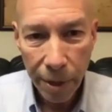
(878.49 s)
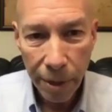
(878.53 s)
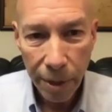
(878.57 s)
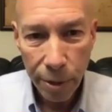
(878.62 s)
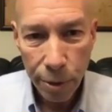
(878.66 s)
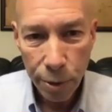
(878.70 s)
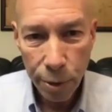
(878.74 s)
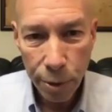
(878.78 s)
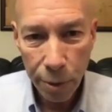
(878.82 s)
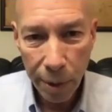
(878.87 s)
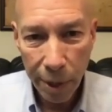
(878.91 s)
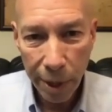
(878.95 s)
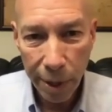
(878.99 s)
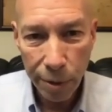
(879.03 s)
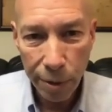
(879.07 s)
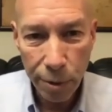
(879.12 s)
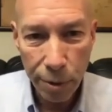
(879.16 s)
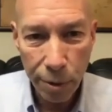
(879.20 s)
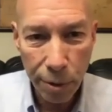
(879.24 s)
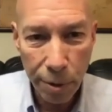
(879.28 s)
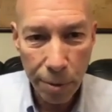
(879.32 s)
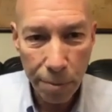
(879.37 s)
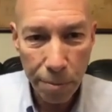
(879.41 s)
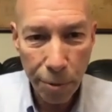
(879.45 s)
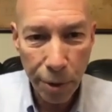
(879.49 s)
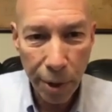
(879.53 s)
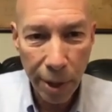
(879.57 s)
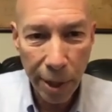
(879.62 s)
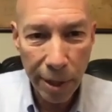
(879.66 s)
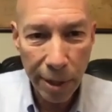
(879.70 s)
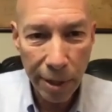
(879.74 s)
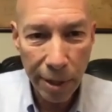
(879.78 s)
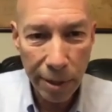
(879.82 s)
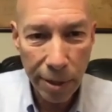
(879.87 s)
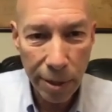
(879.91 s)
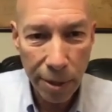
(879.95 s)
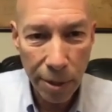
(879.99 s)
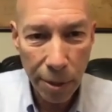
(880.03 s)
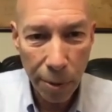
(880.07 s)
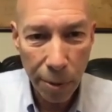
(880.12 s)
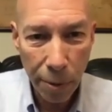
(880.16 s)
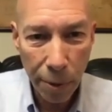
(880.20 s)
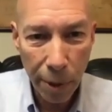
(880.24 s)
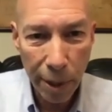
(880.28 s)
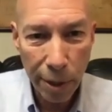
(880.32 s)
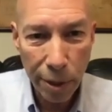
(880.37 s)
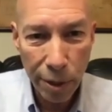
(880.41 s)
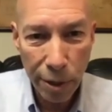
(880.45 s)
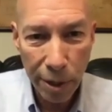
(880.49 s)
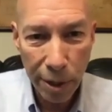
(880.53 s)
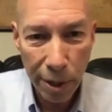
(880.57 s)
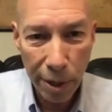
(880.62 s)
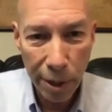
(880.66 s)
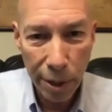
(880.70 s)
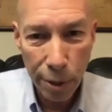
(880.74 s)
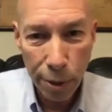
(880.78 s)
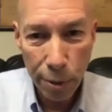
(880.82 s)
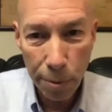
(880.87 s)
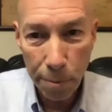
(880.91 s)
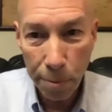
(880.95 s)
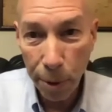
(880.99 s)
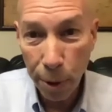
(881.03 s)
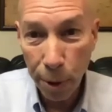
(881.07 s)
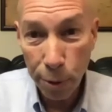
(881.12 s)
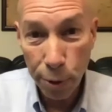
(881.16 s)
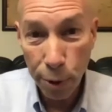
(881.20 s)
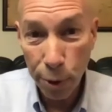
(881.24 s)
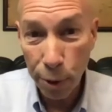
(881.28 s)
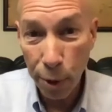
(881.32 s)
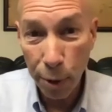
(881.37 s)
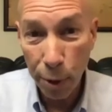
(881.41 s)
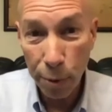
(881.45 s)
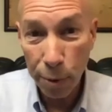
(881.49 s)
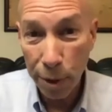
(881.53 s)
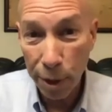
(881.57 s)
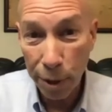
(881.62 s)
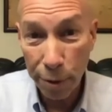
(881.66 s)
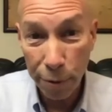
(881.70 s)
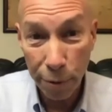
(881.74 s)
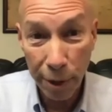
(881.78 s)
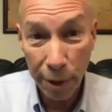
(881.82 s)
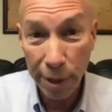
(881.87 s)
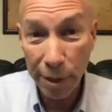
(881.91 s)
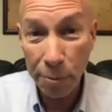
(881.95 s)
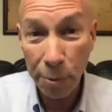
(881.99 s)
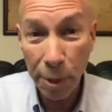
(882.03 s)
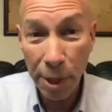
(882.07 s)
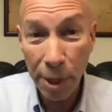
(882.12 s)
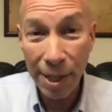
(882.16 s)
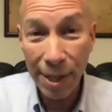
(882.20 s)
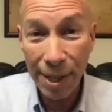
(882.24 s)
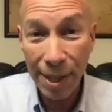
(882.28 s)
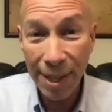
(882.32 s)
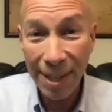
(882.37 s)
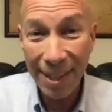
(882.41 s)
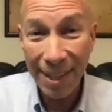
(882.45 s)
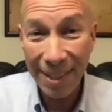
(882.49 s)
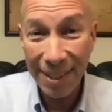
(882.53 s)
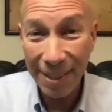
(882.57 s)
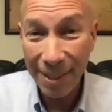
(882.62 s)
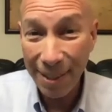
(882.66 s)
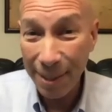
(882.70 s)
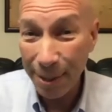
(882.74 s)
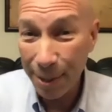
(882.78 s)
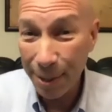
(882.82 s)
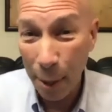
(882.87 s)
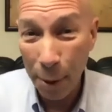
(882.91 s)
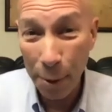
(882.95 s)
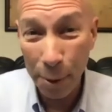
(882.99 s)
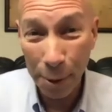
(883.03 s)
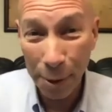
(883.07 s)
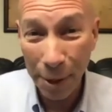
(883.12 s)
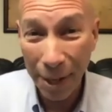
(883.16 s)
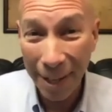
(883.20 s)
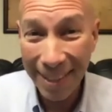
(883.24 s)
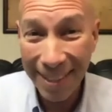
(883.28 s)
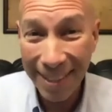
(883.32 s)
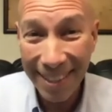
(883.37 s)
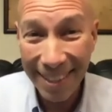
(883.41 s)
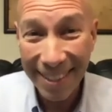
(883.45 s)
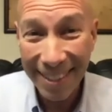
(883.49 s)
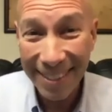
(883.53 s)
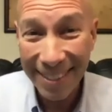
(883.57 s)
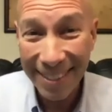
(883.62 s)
So in answer to Brian's question is, suppose you don't agree with it, you don't like it.